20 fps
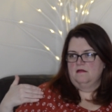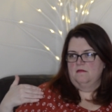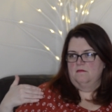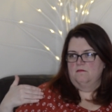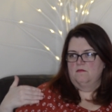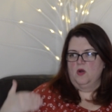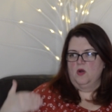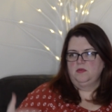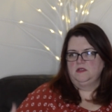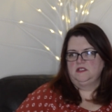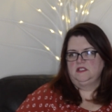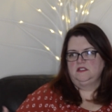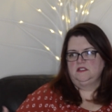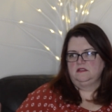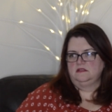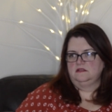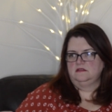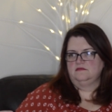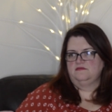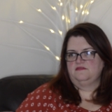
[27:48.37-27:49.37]

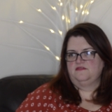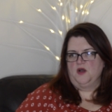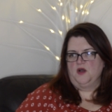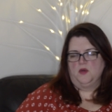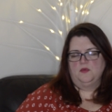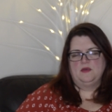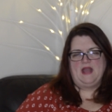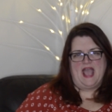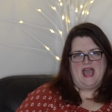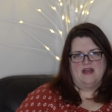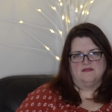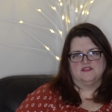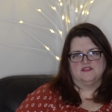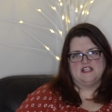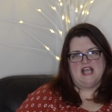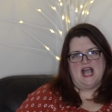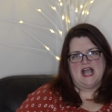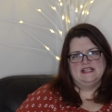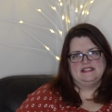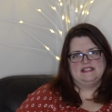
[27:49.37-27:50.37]
mobile phone
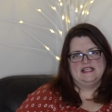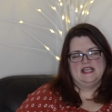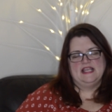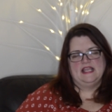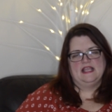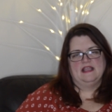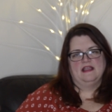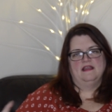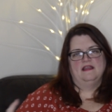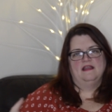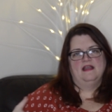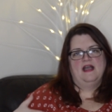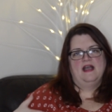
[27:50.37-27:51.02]
advertising?